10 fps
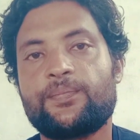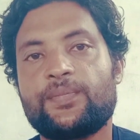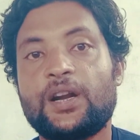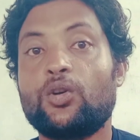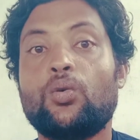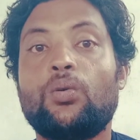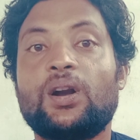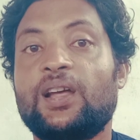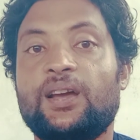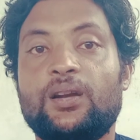and no
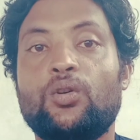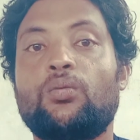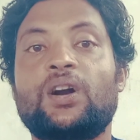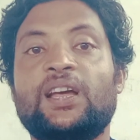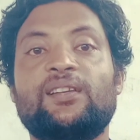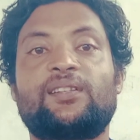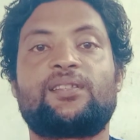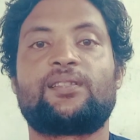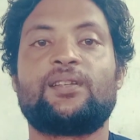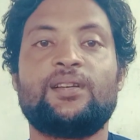one
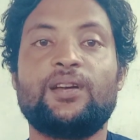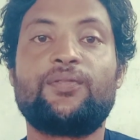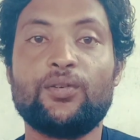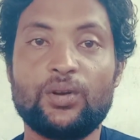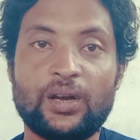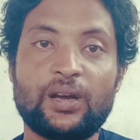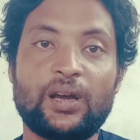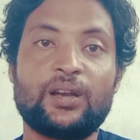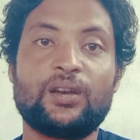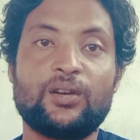else. If you
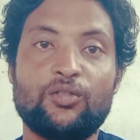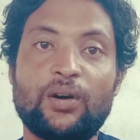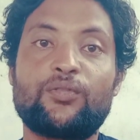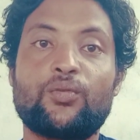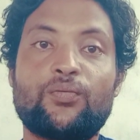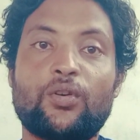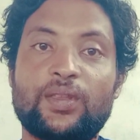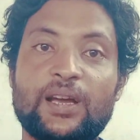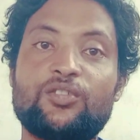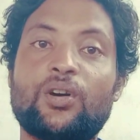and you have to for
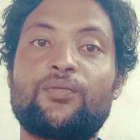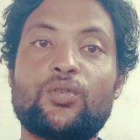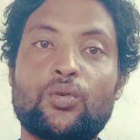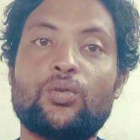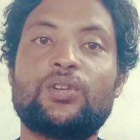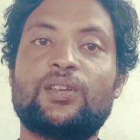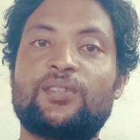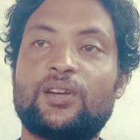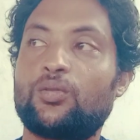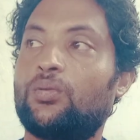that you have to know this,
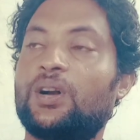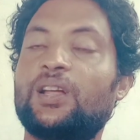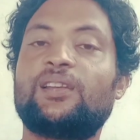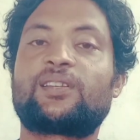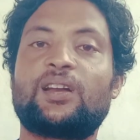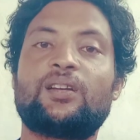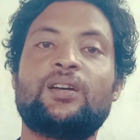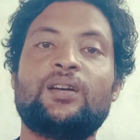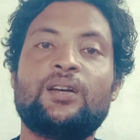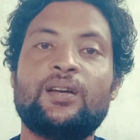that no one else can
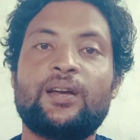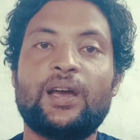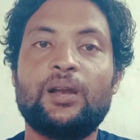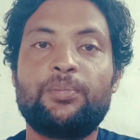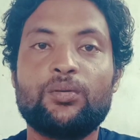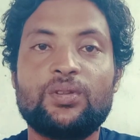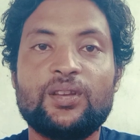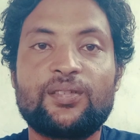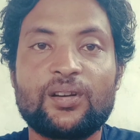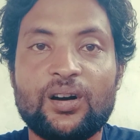help you with
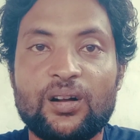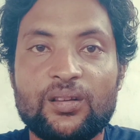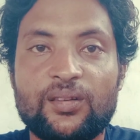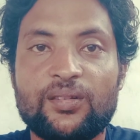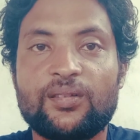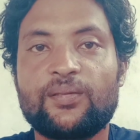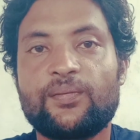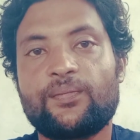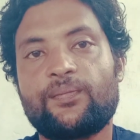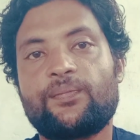this regards.
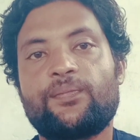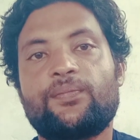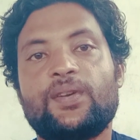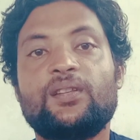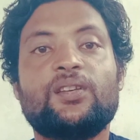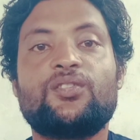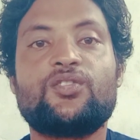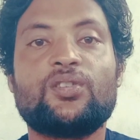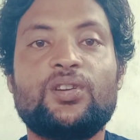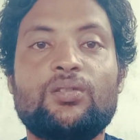In this
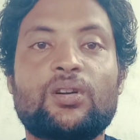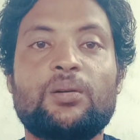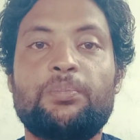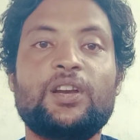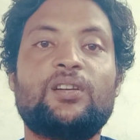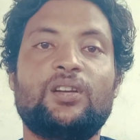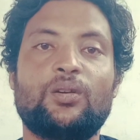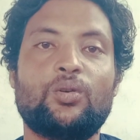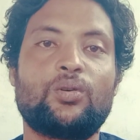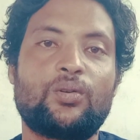journey, you are completely
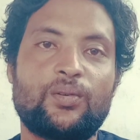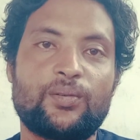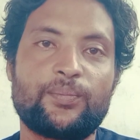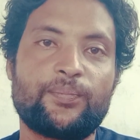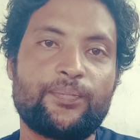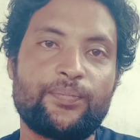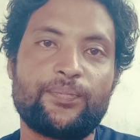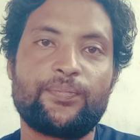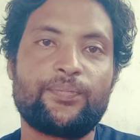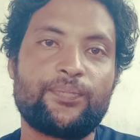alone.
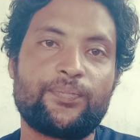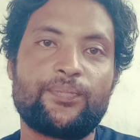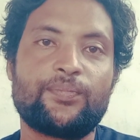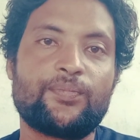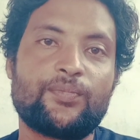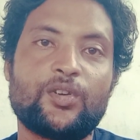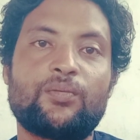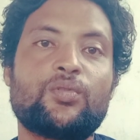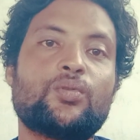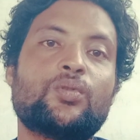You
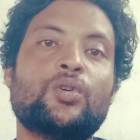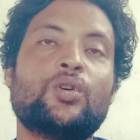have to